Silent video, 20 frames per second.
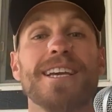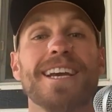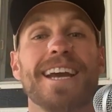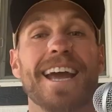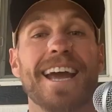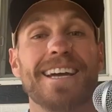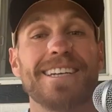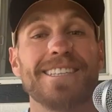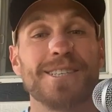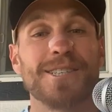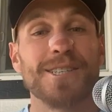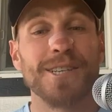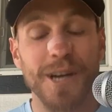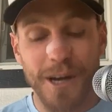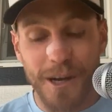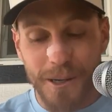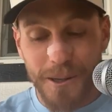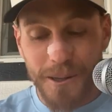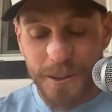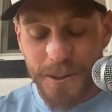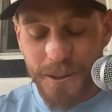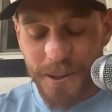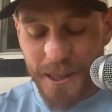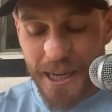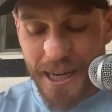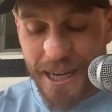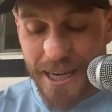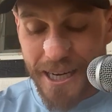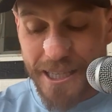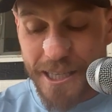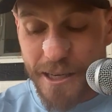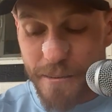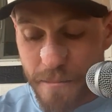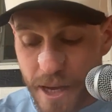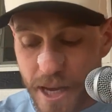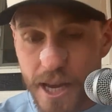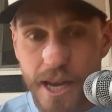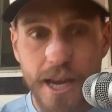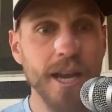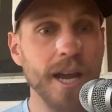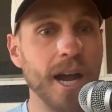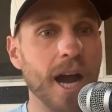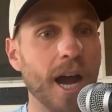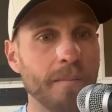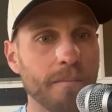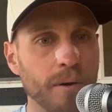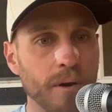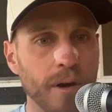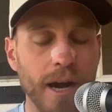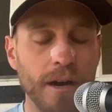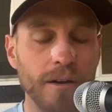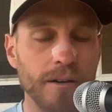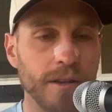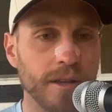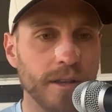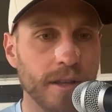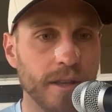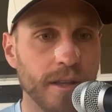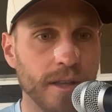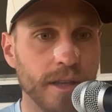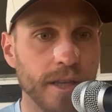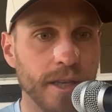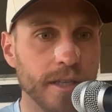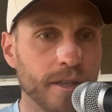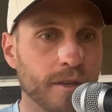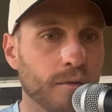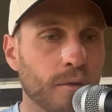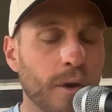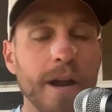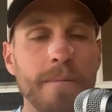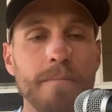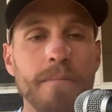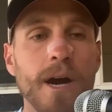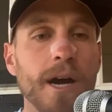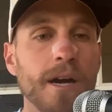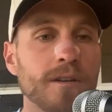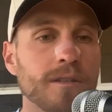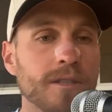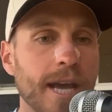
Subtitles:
And so to me, I put out these great miles.